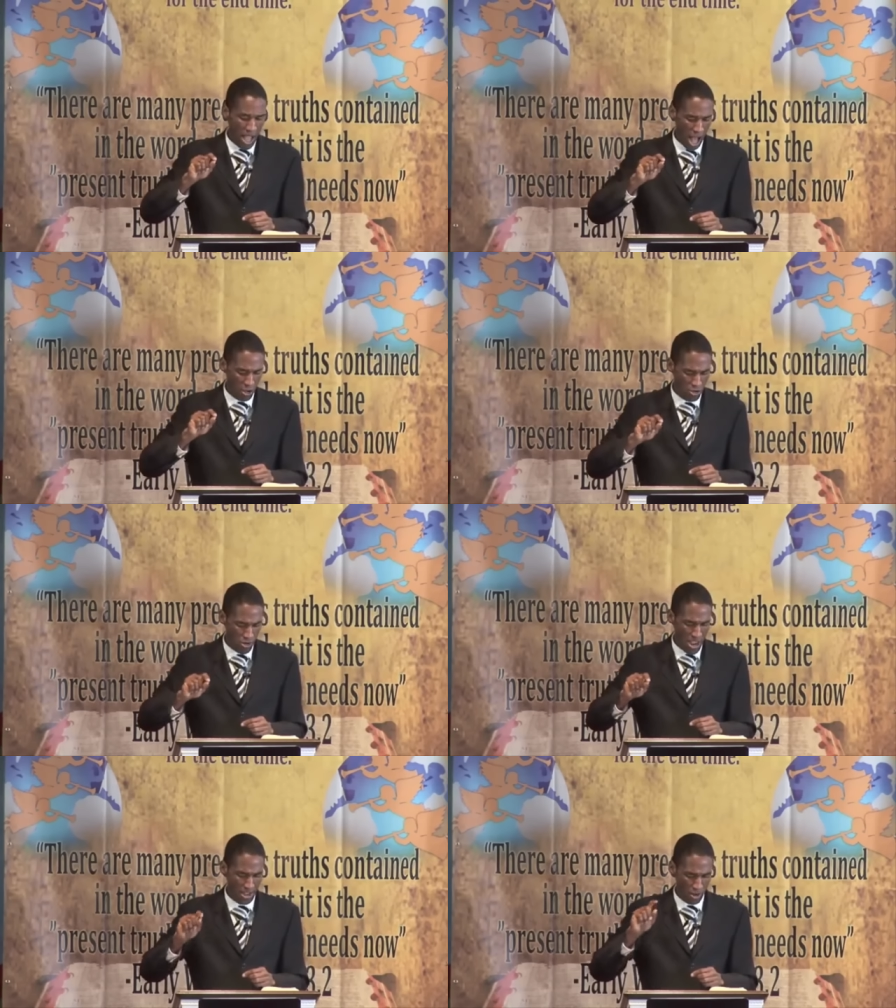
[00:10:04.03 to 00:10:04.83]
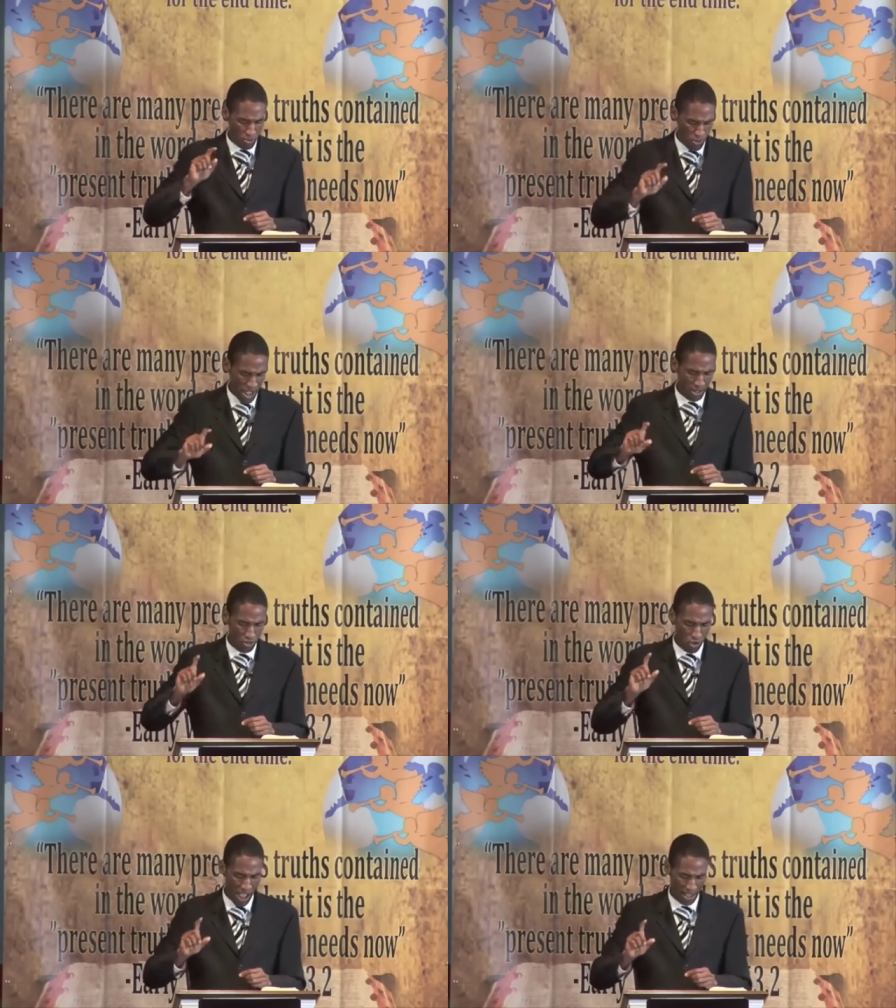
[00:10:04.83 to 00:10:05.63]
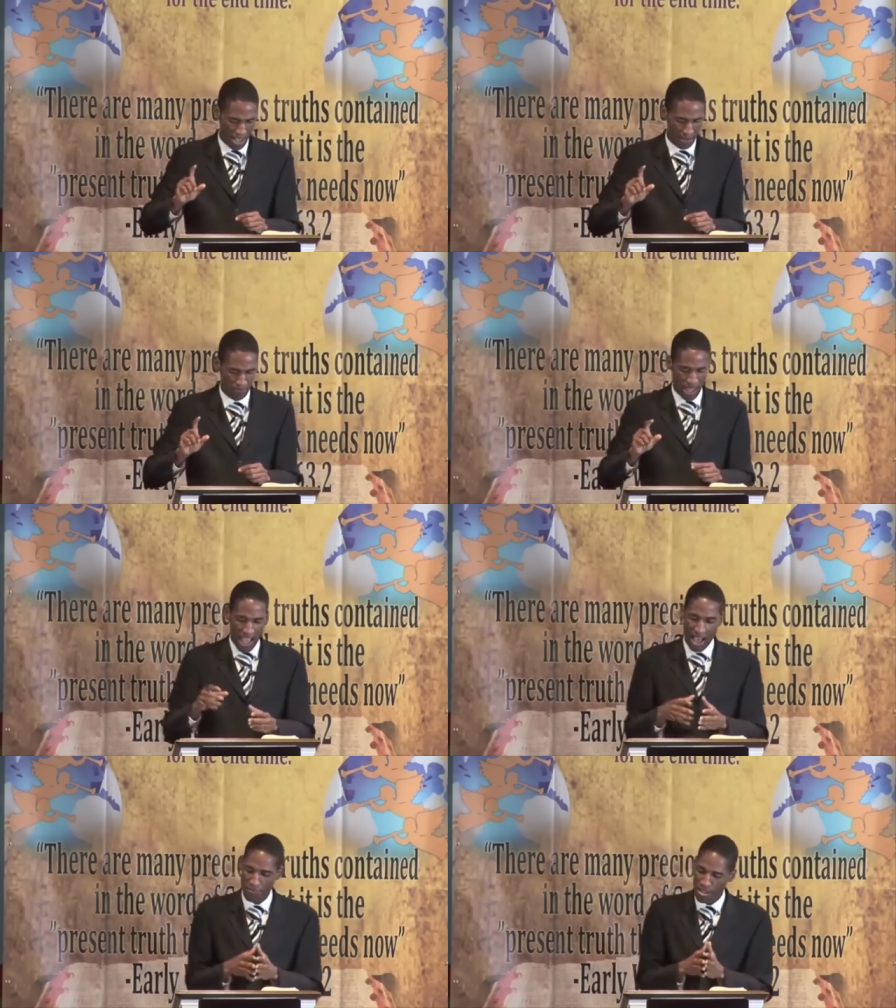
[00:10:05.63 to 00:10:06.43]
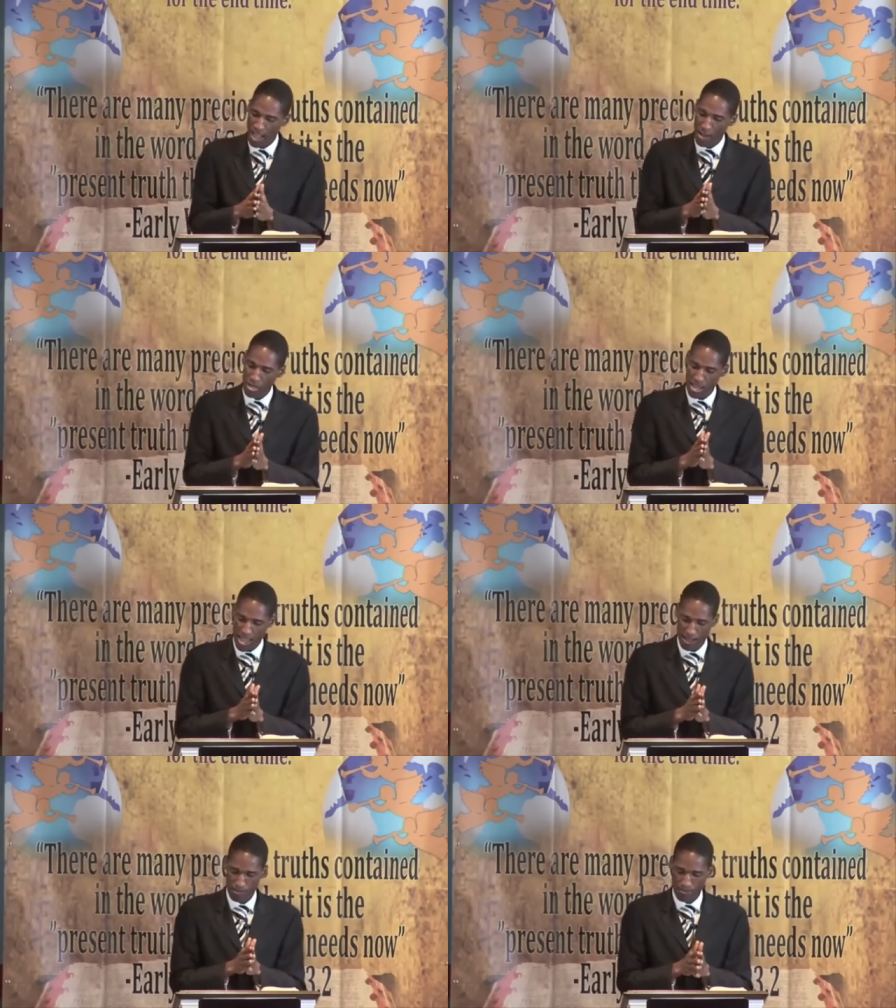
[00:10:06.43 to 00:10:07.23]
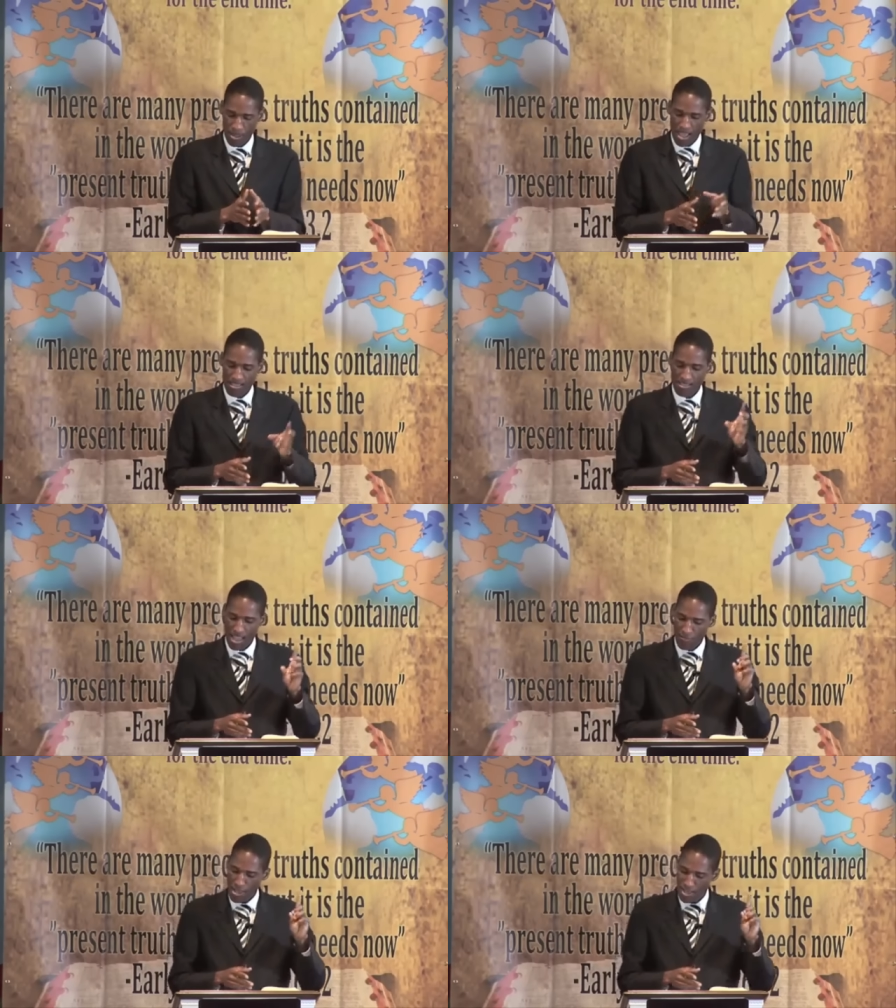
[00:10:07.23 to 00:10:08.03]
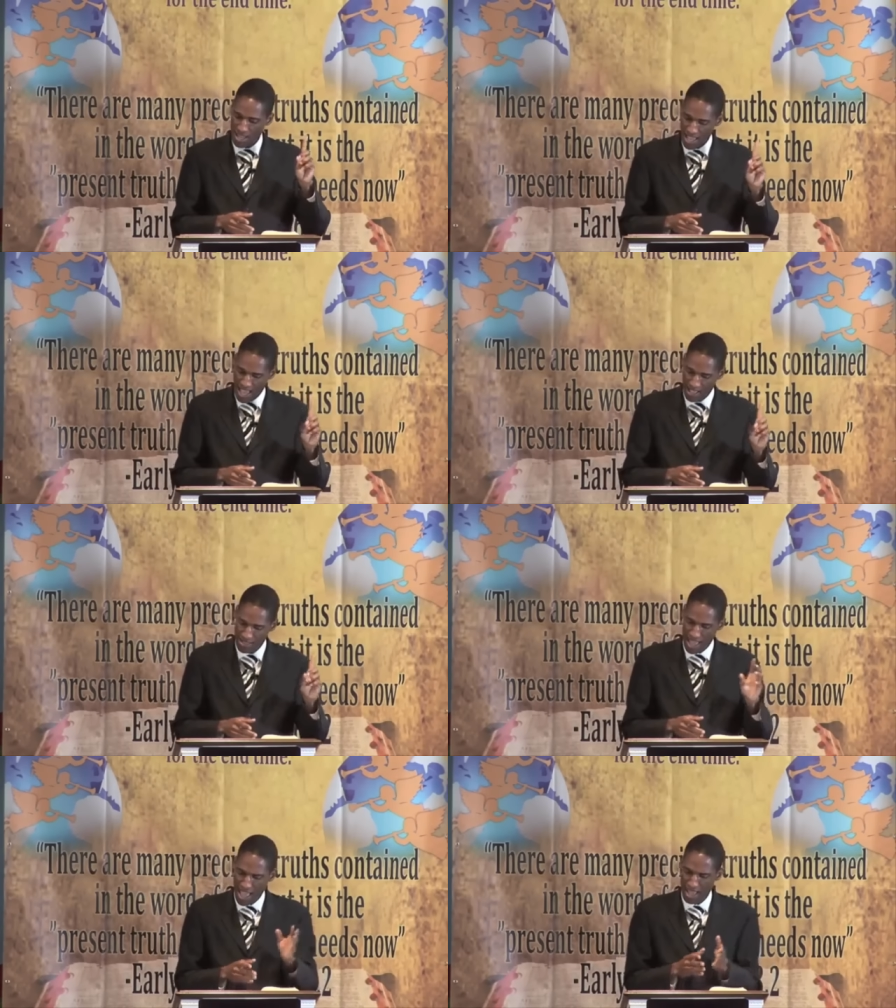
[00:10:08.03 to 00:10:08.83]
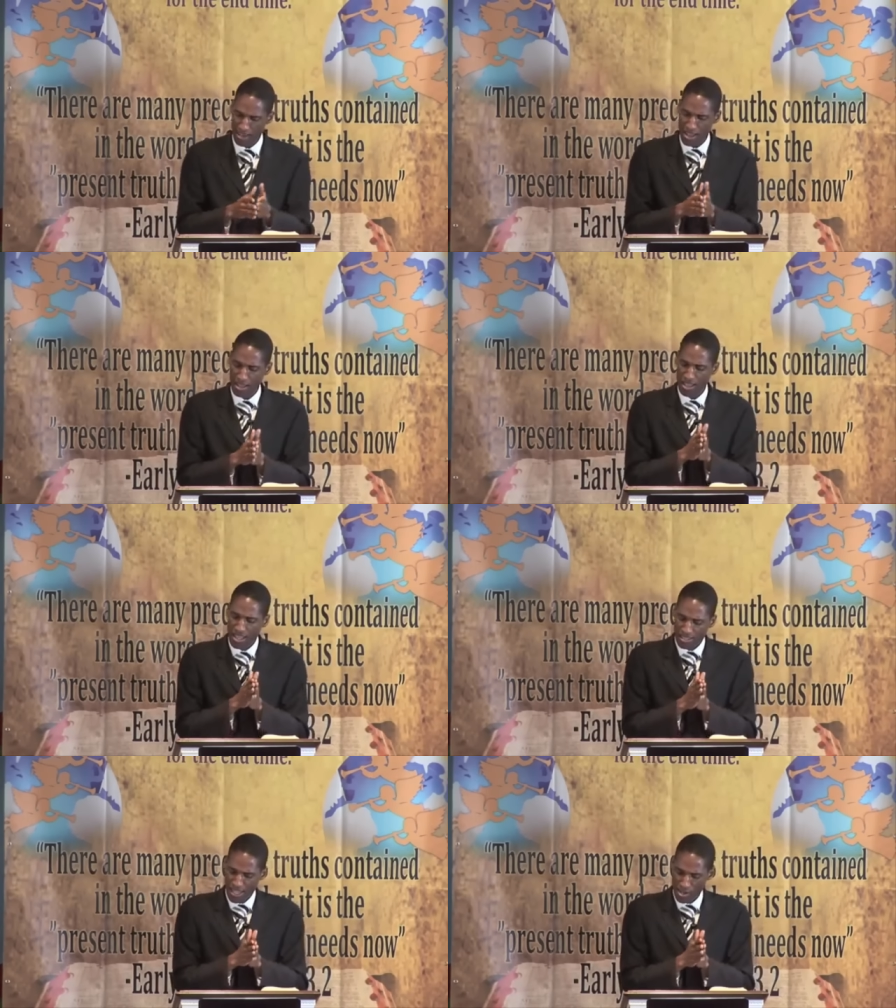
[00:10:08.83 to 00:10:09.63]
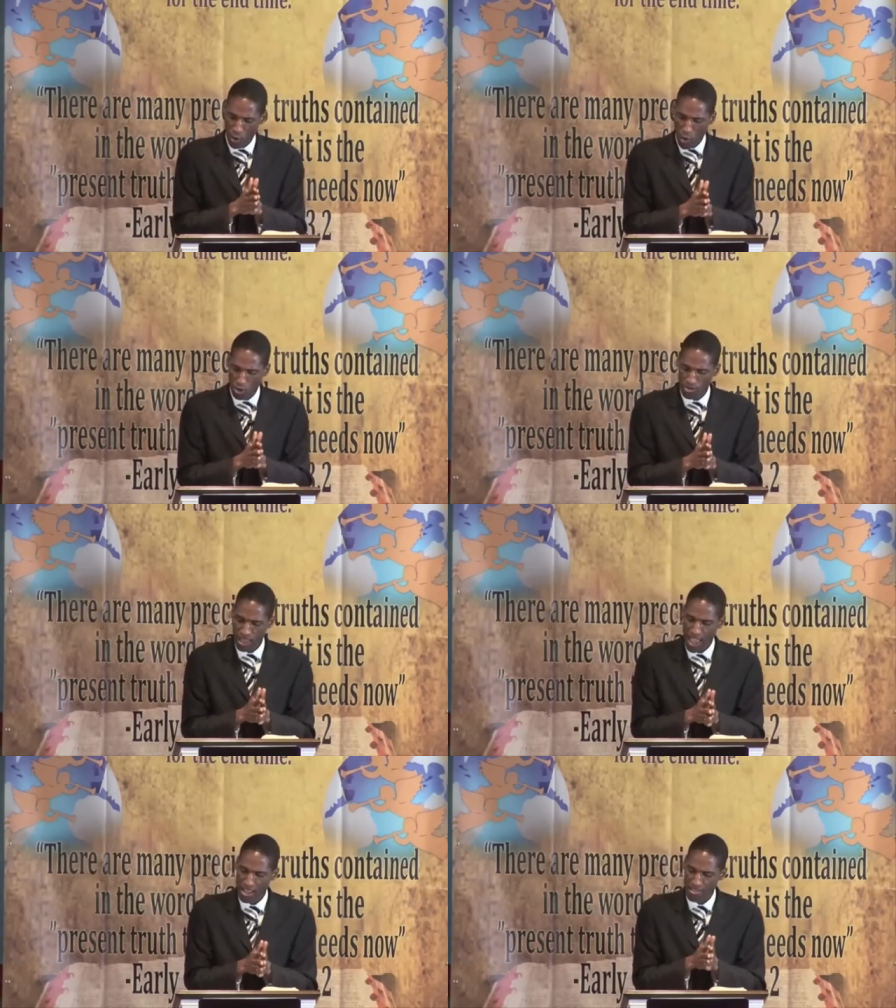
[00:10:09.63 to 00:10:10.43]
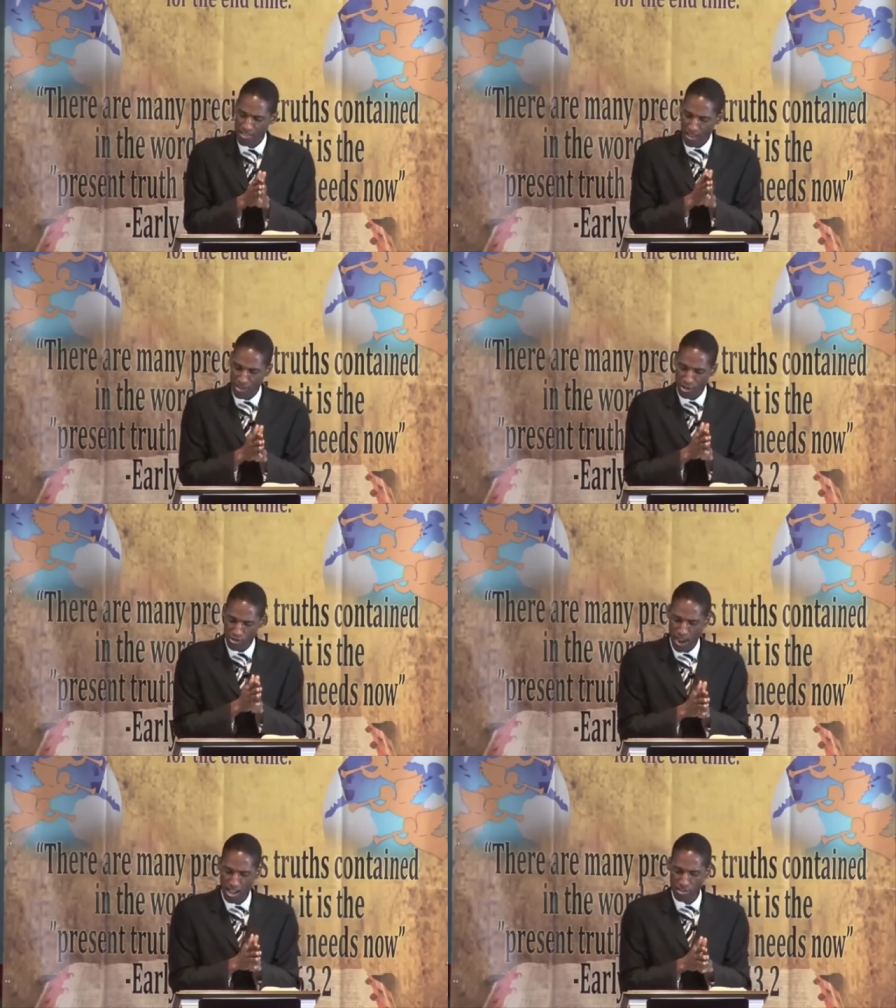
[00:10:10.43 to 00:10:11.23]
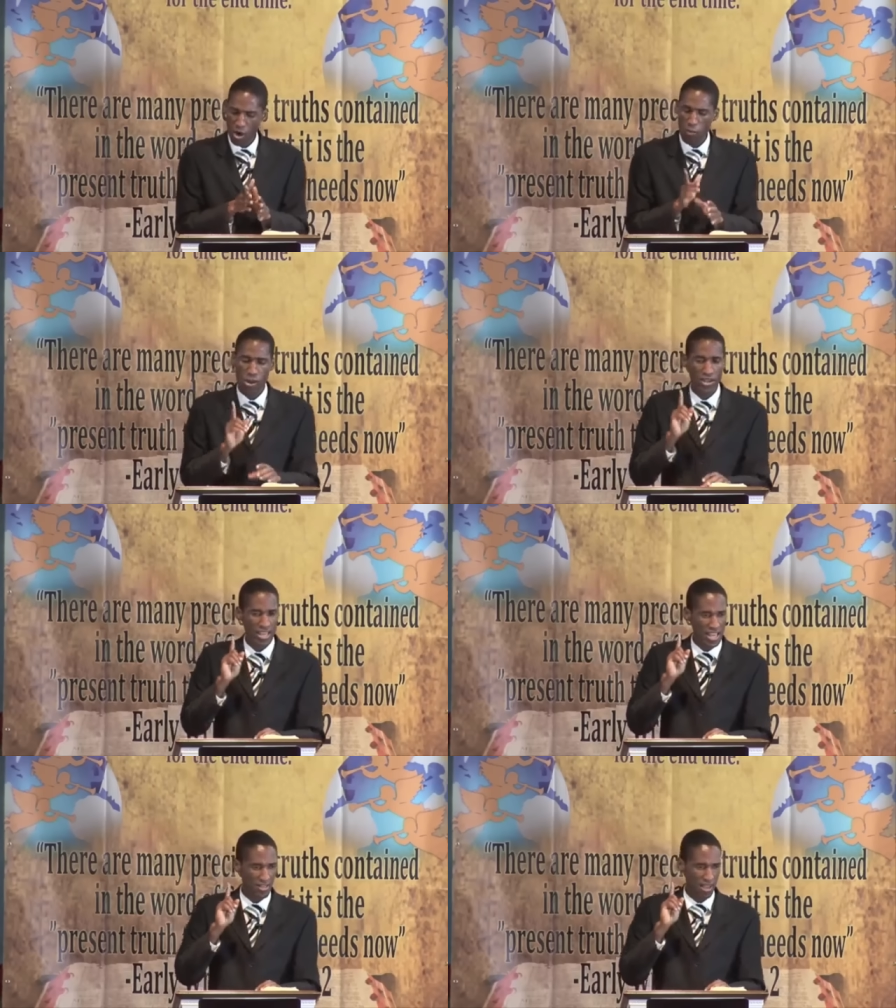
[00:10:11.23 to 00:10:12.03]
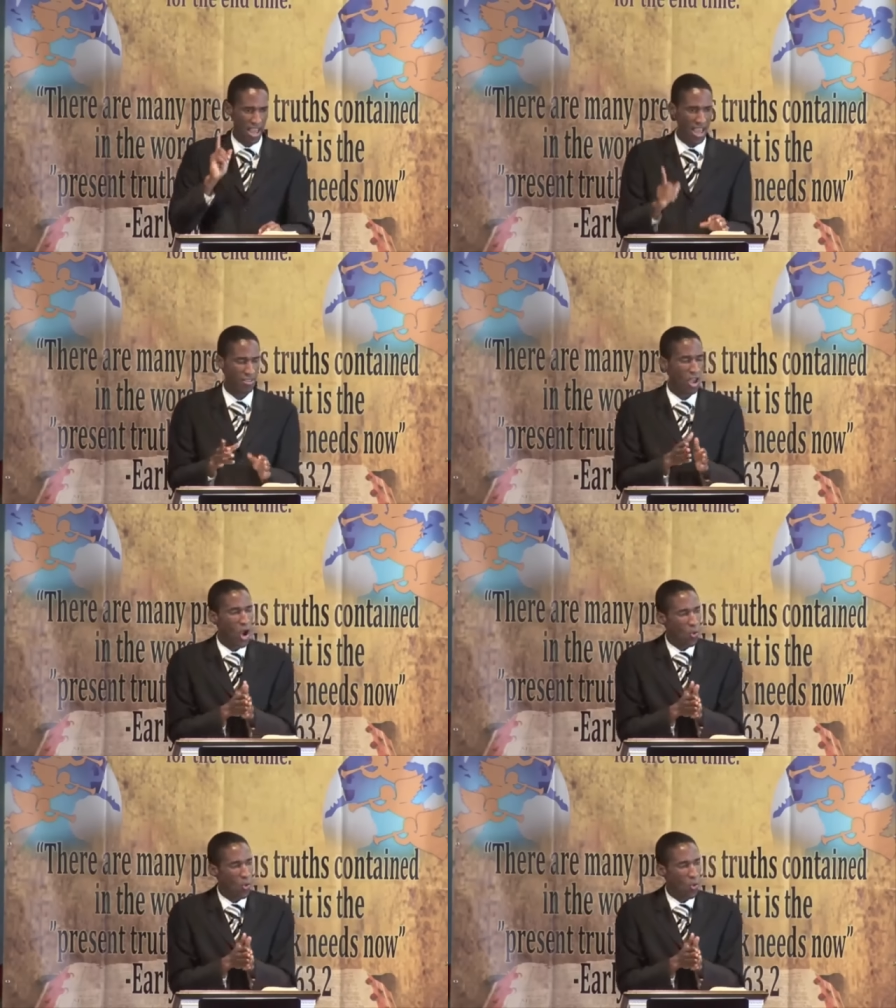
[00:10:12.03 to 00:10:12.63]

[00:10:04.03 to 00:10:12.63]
A great red dragon having how many heads? Seven heads and uh, ten horns and seven crowns upon his head.